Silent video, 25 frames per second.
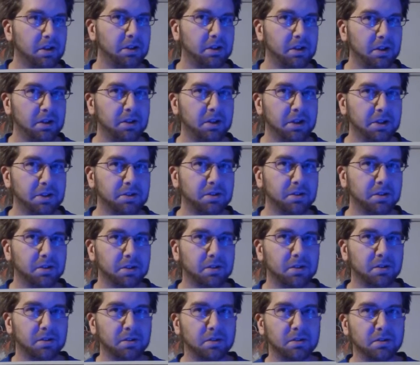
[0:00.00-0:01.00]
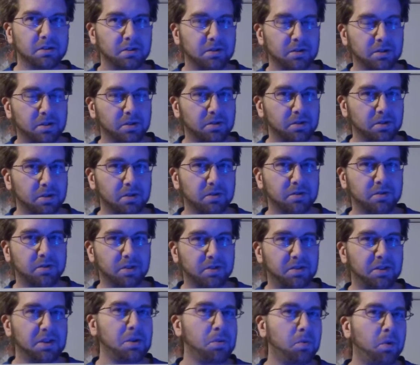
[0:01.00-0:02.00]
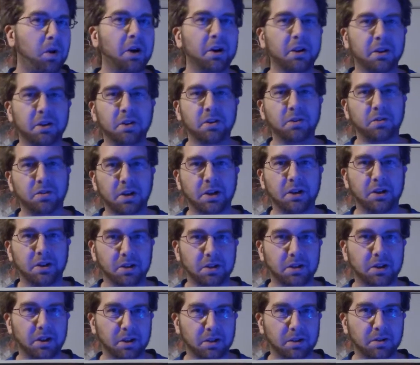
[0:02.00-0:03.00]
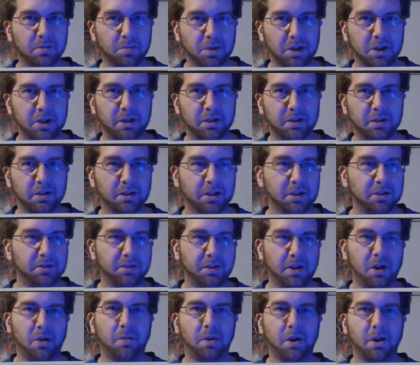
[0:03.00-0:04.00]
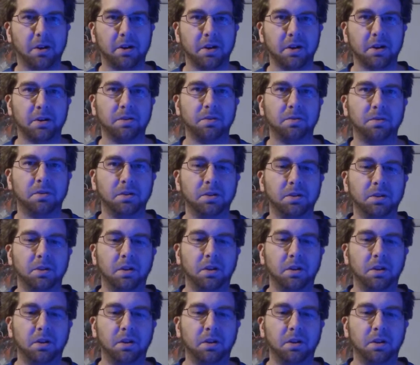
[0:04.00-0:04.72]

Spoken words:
of leads you, you know, to see why he's not in King in Black, at least not right now.